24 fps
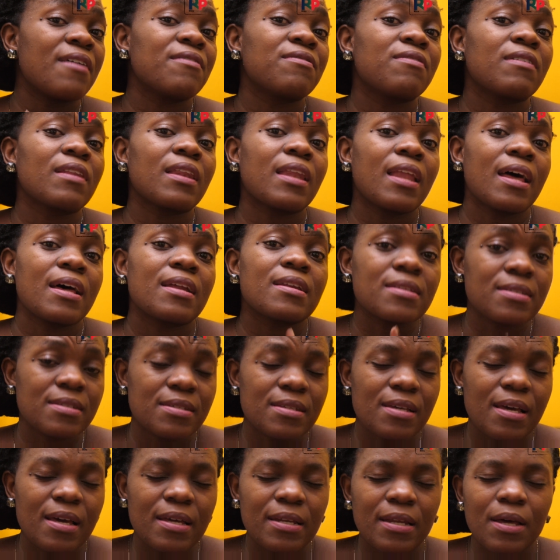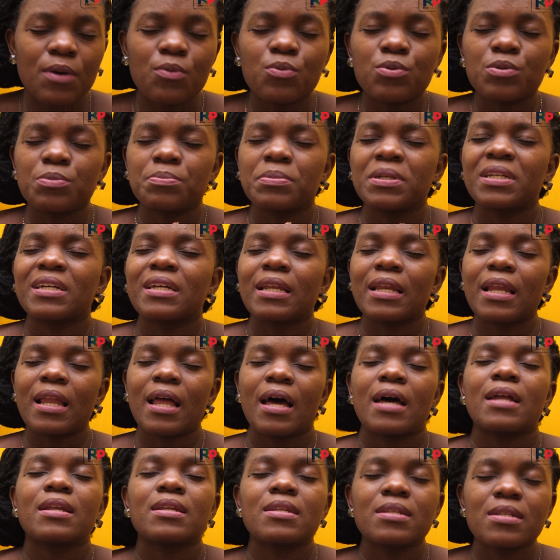learned, and I would be
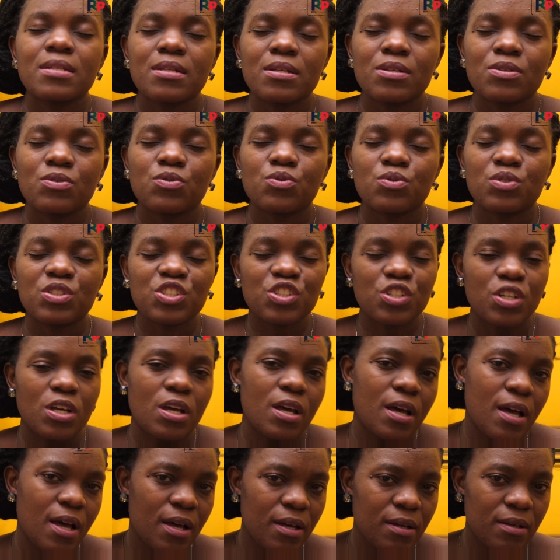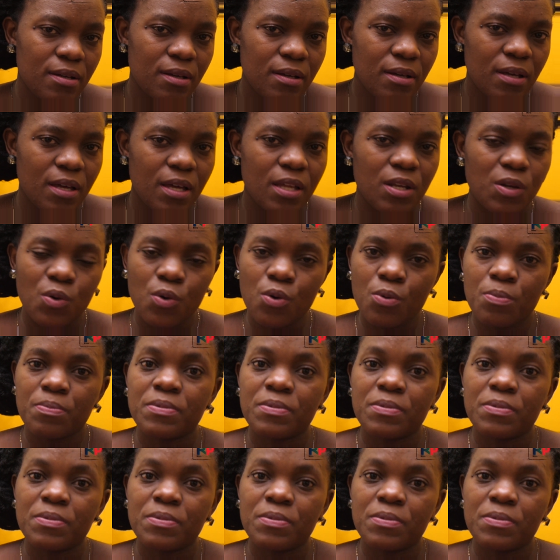glad to share and hope